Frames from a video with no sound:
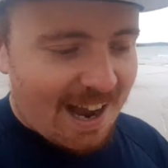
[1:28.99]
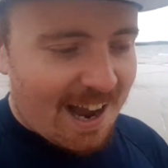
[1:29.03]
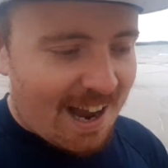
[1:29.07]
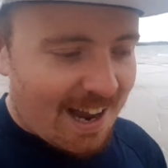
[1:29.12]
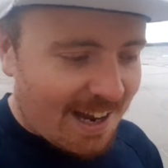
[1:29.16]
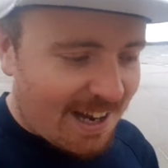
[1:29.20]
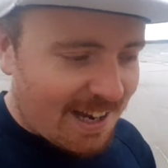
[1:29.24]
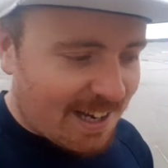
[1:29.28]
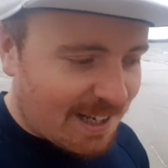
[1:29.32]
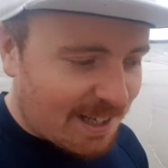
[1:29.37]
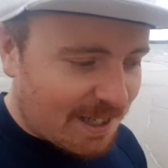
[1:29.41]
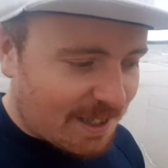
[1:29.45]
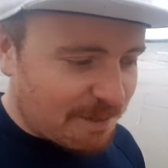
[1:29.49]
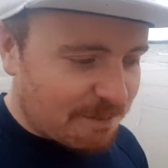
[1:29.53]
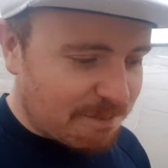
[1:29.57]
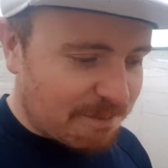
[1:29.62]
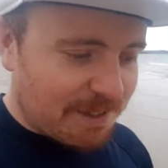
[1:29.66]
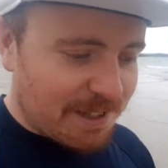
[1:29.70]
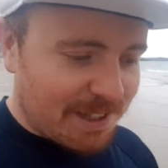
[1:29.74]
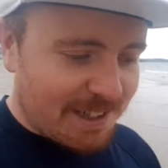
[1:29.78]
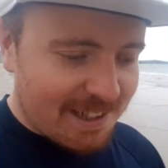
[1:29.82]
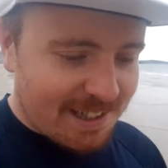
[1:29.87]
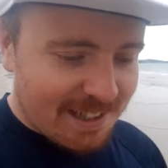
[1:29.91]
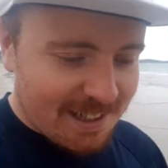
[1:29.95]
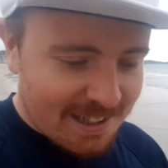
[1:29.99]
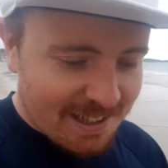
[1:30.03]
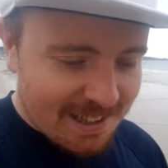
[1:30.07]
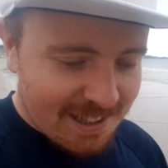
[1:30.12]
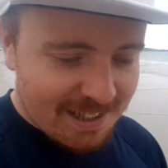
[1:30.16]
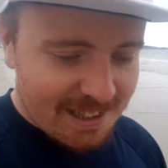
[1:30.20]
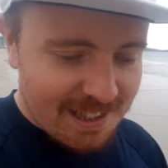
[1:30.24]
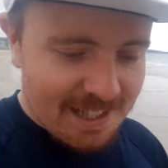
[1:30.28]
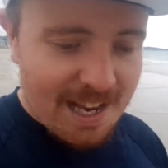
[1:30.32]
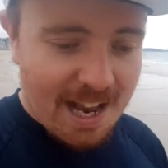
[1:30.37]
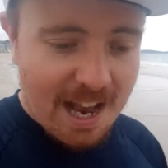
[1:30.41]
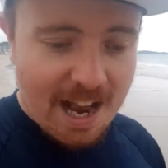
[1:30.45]

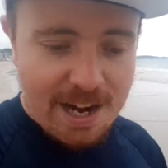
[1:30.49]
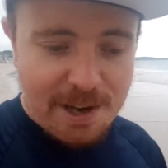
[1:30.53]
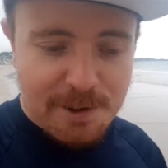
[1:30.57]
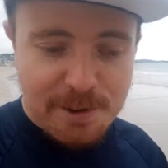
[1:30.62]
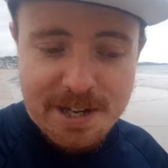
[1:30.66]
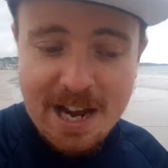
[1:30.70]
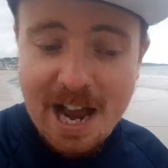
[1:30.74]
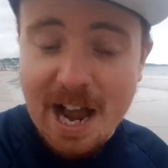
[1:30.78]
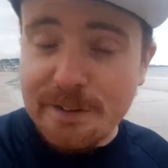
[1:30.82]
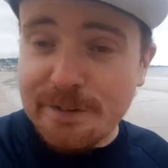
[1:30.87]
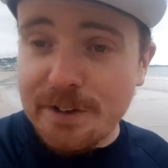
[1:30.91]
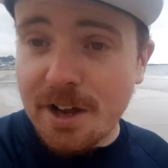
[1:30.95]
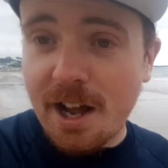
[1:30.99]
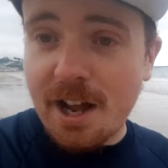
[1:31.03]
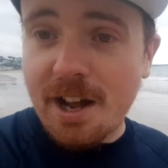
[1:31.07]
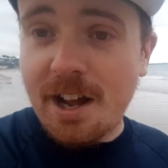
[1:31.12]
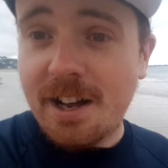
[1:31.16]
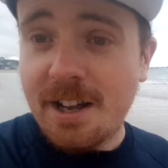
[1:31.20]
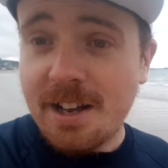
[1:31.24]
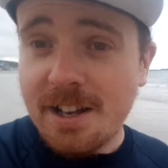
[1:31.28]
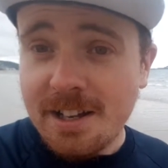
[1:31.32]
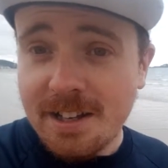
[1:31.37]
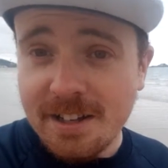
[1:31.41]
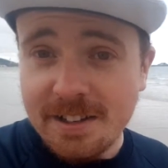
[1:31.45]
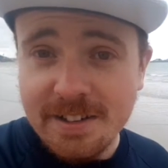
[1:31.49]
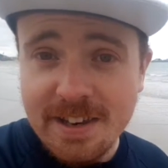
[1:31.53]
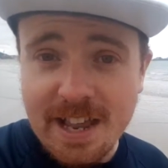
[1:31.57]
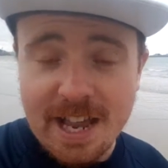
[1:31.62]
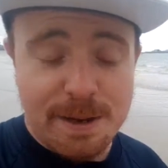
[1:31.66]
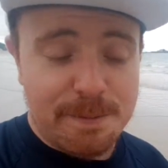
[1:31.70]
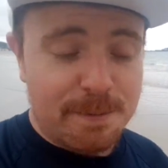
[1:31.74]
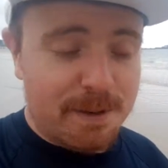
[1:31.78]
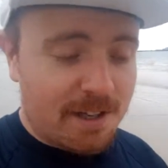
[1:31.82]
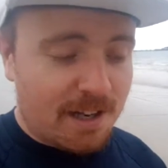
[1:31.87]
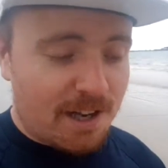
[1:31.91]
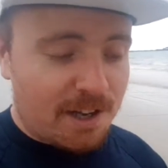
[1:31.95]
And it would have our
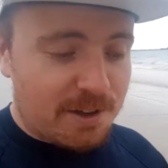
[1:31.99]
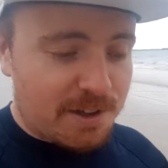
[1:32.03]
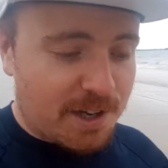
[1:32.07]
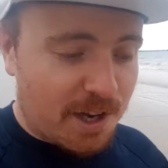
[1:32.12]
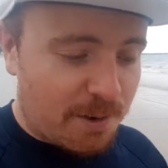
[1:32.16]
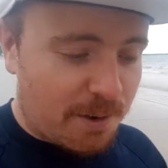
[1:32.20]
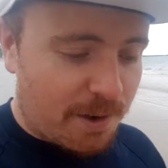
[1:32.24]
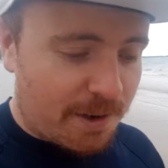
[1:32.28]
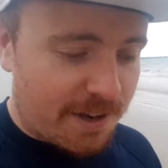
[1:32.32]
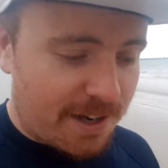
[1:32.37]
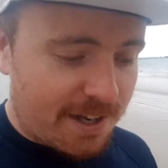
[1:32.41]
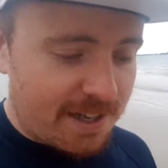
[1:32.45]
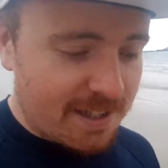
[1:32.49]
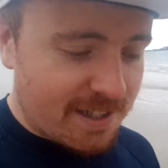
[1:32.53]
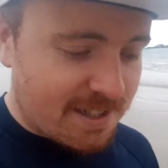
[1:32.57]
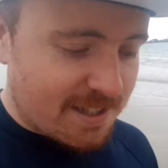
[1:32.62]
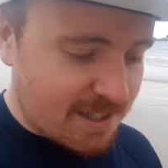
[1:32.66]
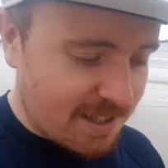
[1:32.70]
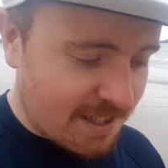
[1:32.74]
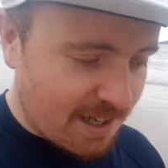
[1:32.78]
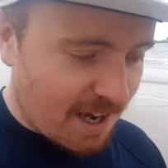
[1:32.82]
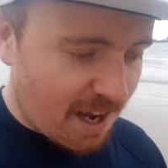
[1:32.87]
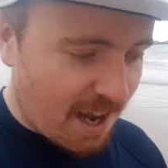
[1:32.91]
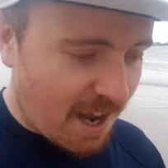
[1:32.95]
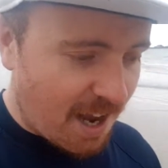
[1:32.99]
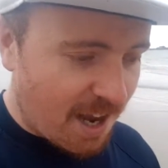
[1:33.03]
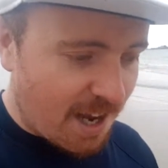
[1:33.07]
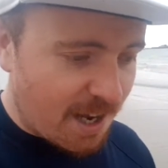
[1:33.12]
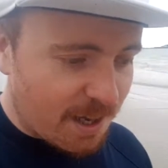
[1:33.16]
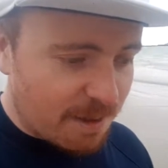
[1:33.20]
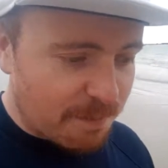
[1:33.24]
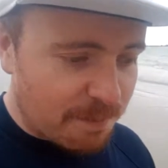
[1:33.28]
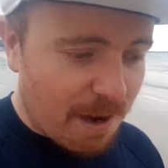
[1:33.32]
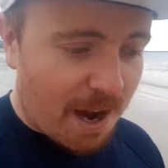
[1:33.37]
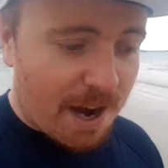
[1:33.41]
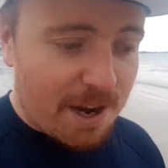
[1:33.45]
name and logo on it,
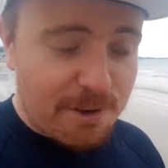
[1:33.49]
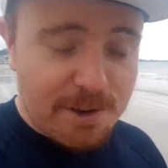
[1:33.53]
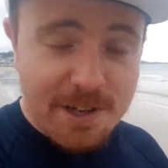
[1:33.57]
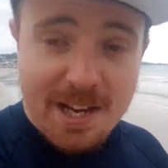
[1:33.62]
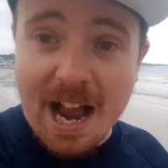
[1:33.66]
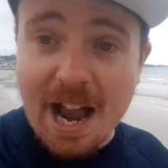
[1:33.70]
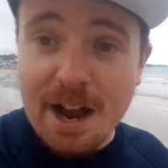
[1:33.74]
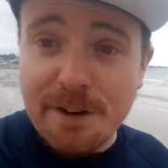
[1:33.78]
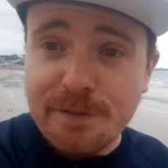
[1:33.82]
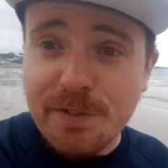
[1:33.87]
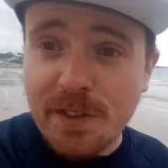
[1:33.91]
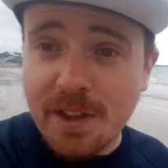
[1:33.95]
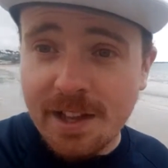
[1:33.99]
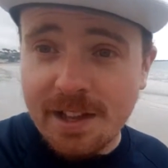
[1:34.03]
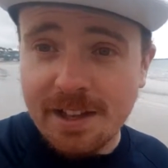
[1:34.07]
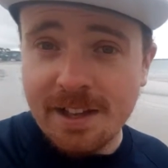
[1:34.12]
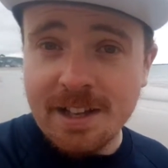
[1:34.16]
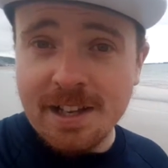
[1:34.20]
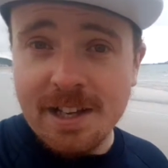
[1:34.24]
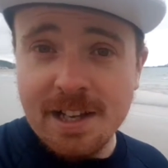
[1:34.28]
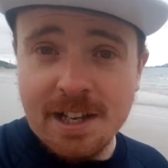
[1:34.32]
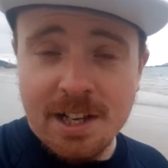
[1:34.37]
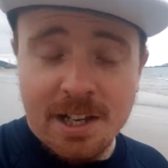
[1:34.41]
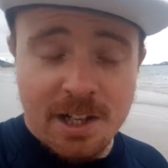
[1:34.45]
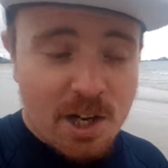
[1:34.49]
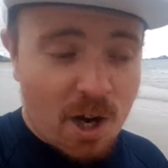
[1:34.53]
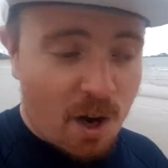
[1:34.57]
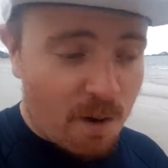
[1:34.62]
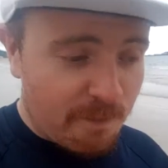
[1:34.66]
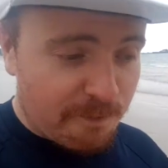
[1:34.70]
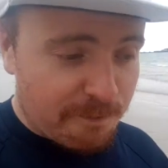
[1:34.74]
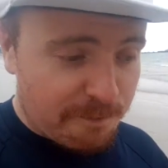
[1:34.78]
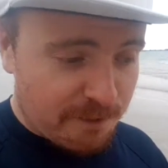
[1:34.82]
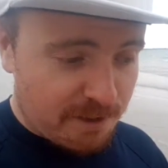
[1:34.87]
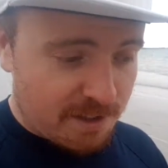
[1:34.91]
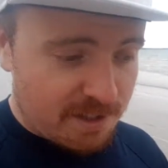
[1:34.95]
and it would have the
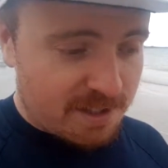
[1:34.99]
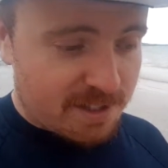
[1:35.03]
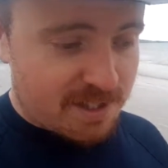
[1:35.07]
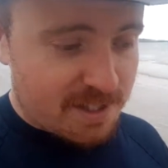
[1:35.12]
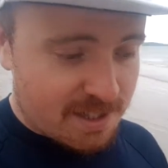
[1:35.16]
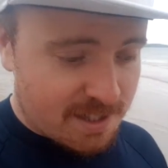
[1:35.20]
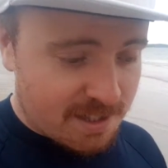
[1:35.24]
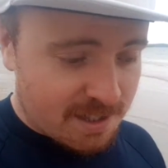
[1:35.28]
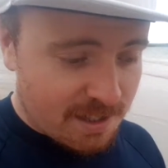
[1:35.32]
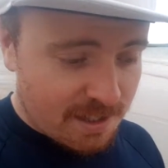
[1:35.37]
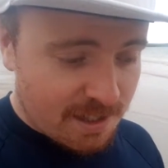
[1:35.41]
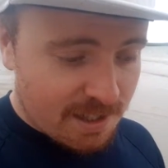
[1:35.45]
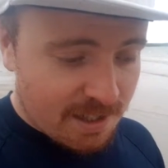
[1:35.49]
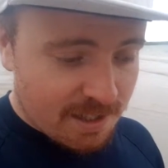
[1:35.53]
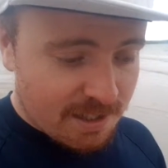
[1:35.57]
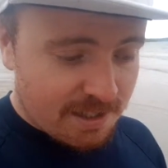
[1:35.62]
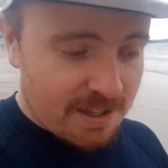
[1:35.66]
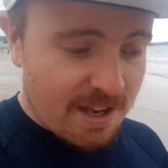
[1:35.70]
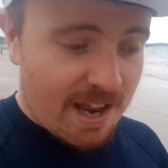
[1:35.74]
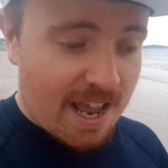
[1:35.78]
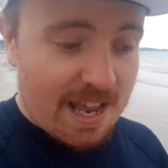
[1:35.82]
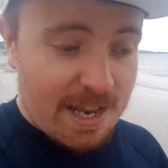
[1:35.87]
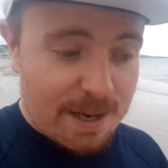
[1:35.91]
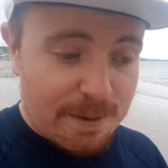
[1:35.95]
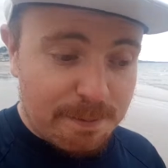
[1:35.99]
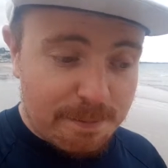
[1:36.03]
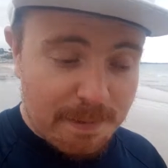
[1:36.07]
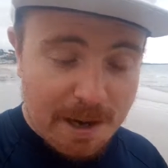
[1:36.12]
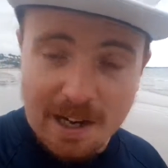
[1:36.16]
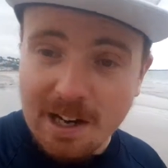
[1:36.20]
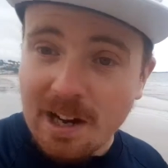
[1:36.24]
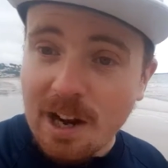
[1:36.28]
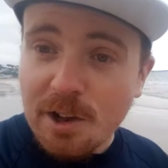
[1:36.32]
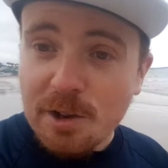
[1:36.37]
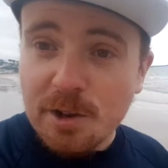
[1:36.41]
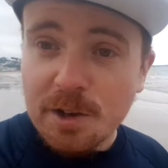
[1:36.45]
conference name
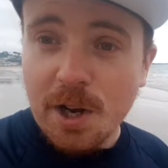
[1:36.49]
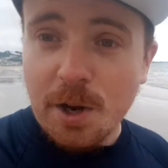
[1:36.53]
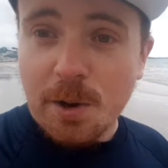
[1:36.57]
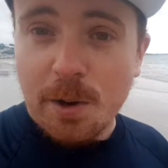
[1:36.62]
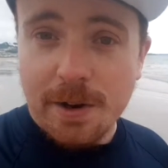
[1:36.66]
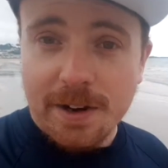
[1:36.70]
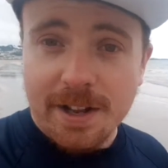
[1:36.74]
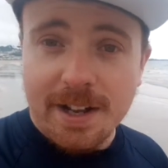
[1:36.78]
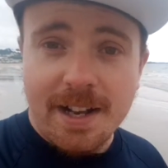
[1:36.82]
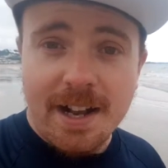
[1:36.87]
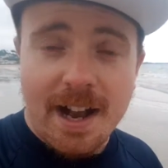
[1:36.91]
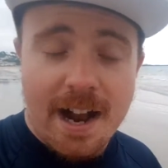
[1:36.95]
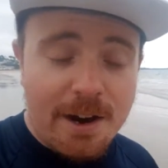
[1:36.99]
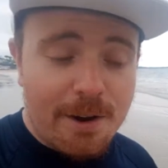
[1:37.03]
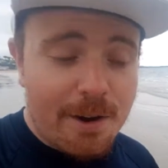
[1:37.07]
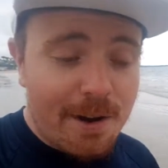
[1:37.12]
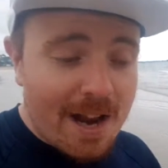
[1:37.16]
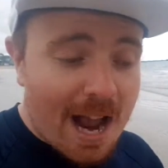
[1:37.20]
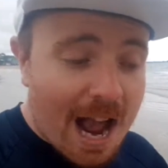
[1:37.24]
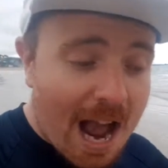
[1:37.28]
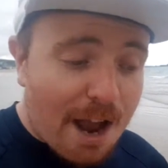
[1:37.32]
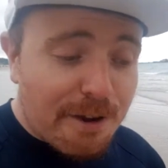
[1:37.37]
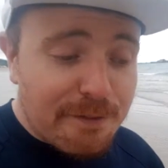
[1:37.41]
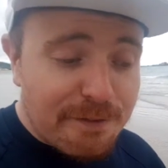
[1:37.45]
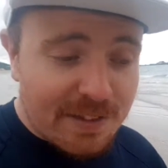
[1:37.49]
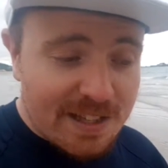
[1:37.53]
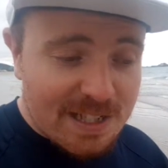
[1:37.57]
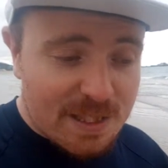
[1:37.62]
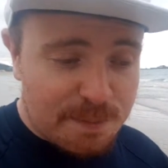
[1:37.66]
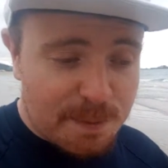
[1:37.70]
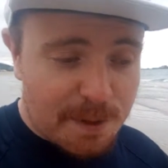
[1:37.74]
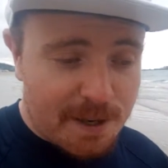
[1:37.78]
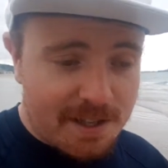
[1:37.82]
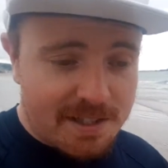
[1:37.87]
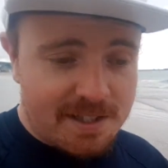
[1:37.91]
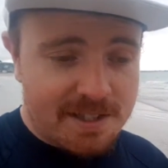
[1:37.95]
and logo on it, and it would have this
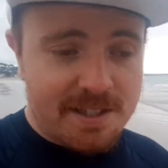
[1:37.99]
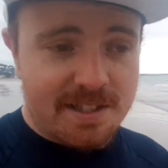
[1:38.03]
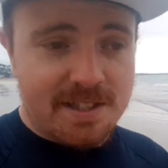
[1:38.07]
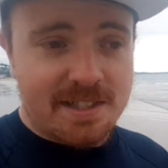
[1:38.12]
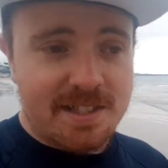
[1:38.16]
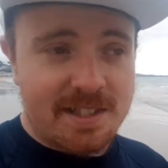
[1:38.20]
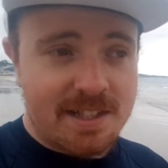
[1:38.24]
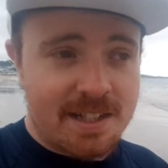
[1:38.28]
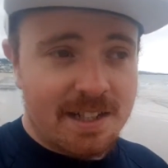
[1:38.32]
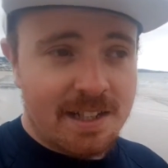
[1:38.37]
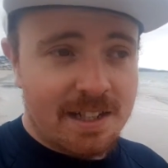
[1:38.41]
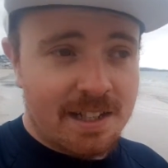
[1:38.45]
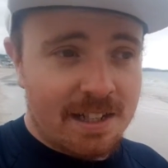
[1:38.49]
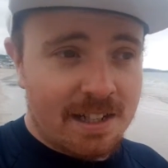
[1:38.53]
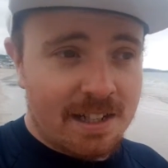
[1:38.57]
person's